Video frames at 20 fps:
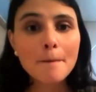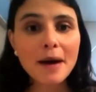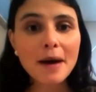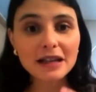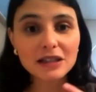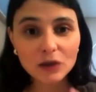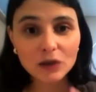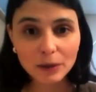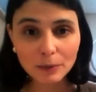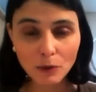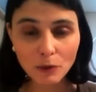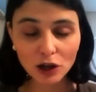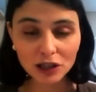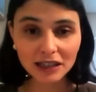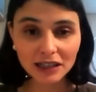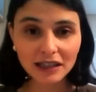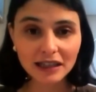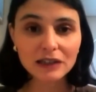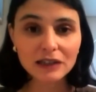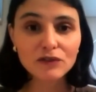patrimony,
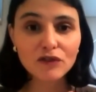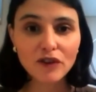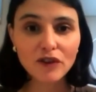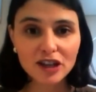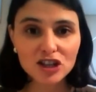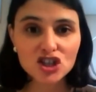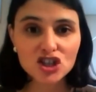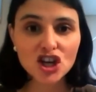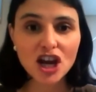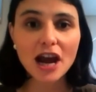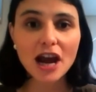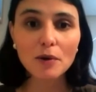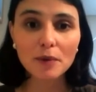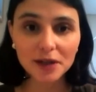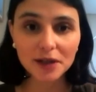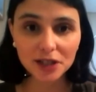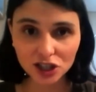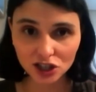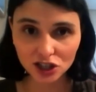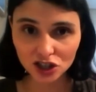in French
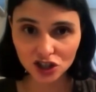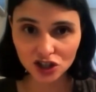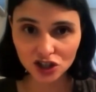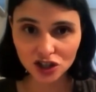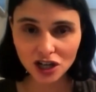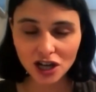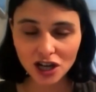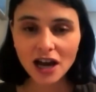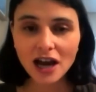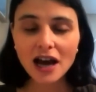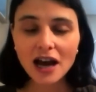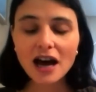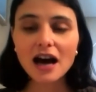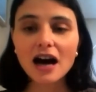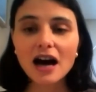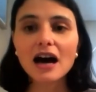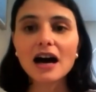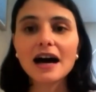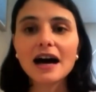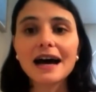heritage.
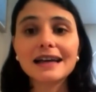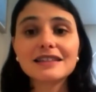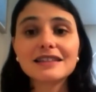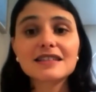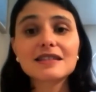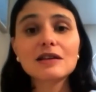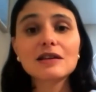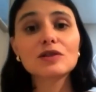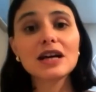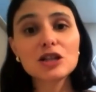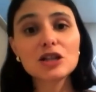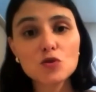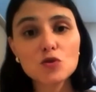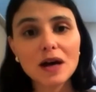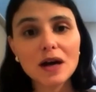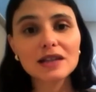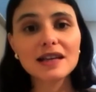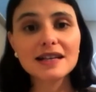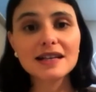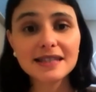Uh, and so that's
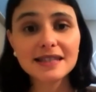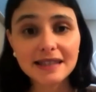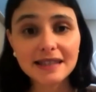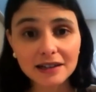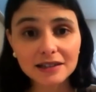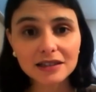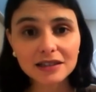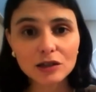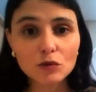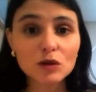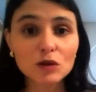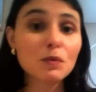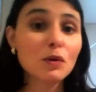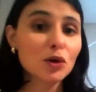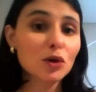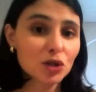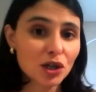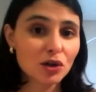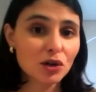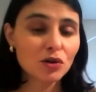why they started with
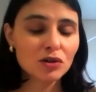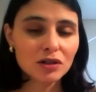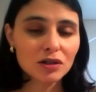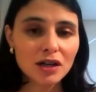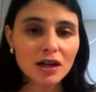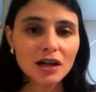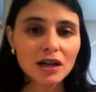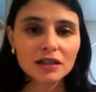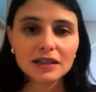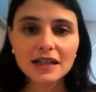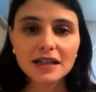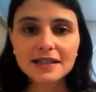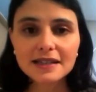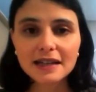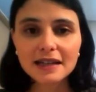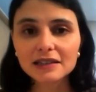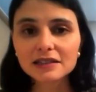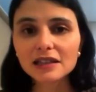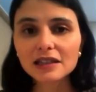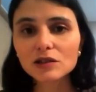Bordeaux. They
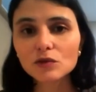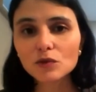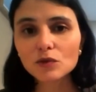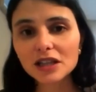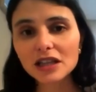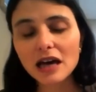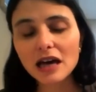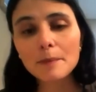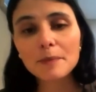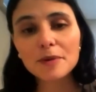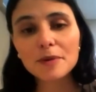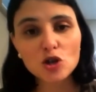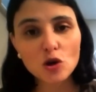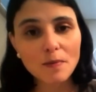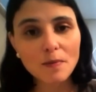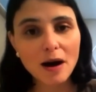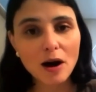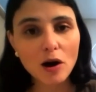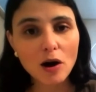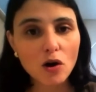started with uh,
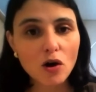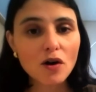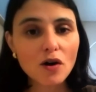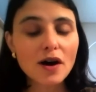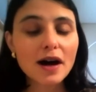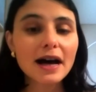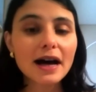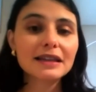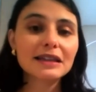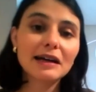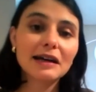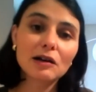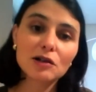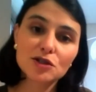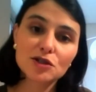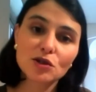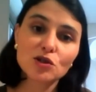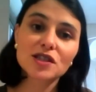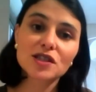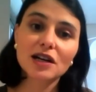Pichon Baron, and they
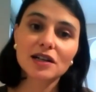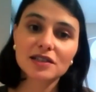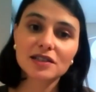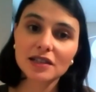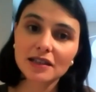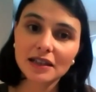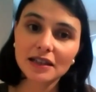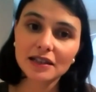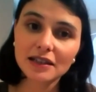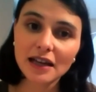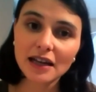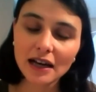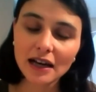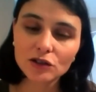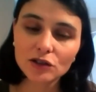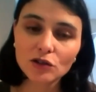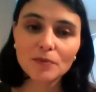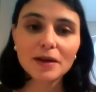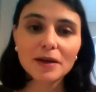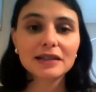also started in uh,
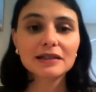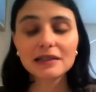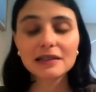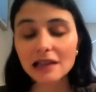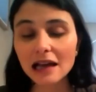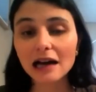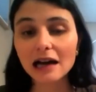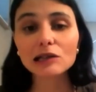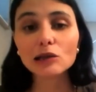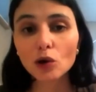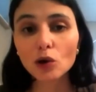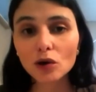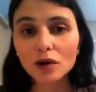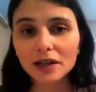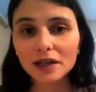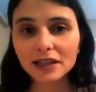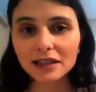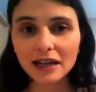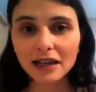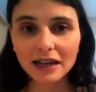Domaine de l'Arlot
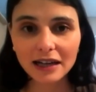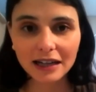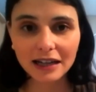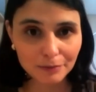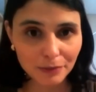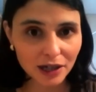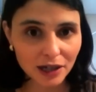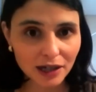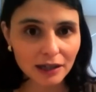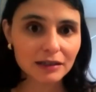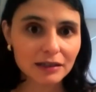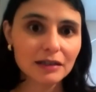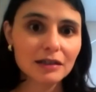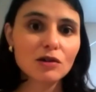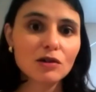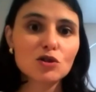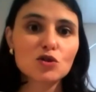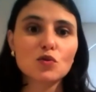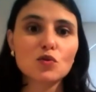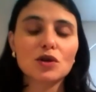in, in Burgundy.
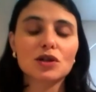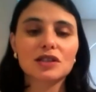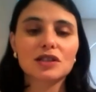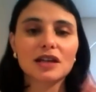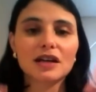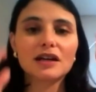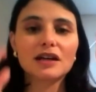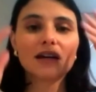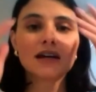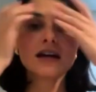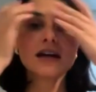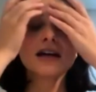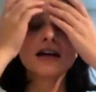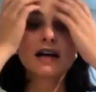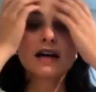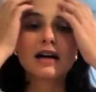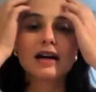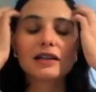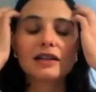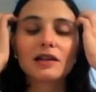Those were the,
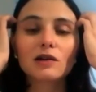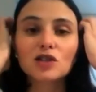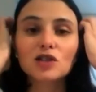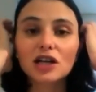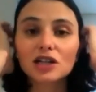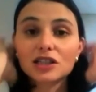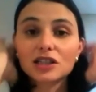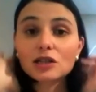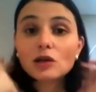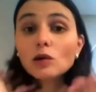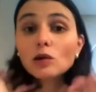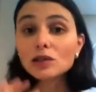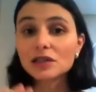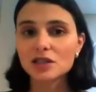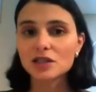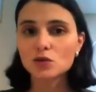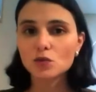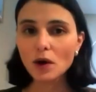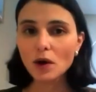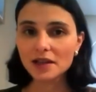those are the
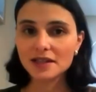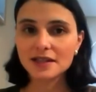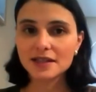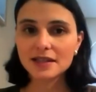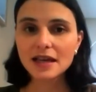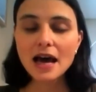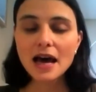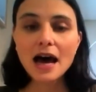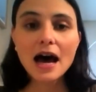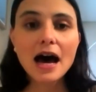oldest ones.